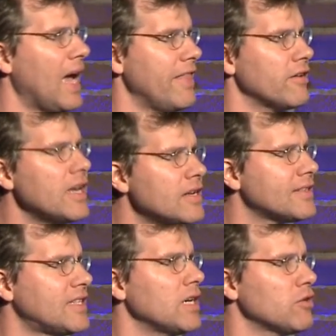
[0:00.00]
And they're
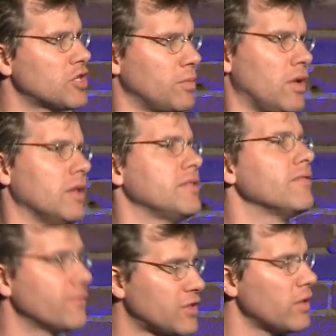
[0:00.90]
indistinguishable,
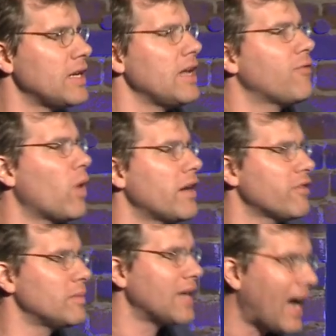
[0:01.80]
so that if one of
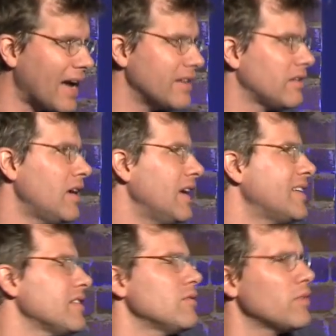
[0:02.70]
them dies, it
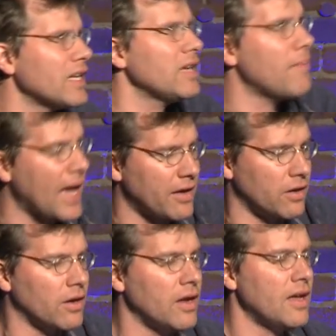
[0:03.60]
doesn't really
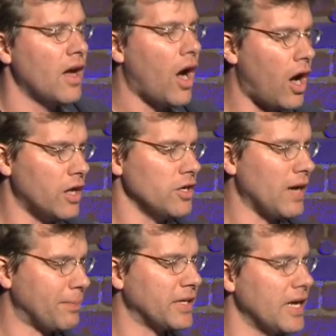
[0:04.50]
matter. All your
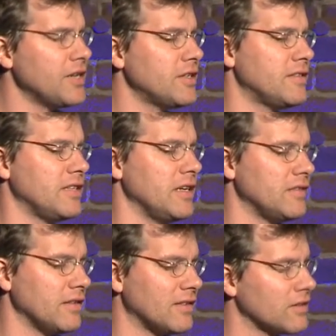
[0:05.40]
application
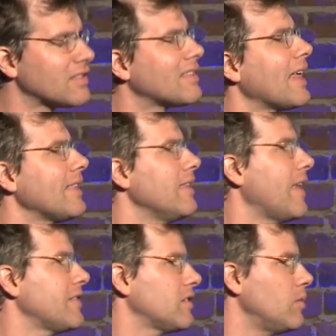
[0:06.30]
sees is there's slightly
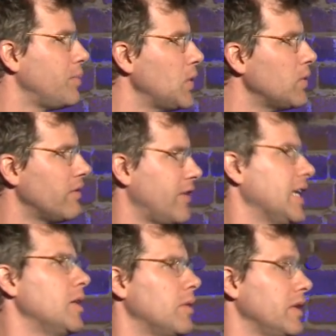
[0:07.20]
less compute
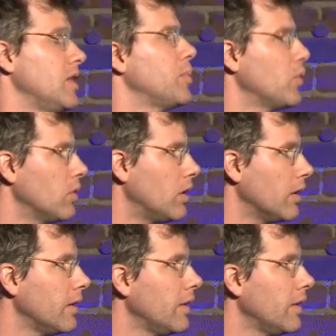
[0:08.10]
available in the pool.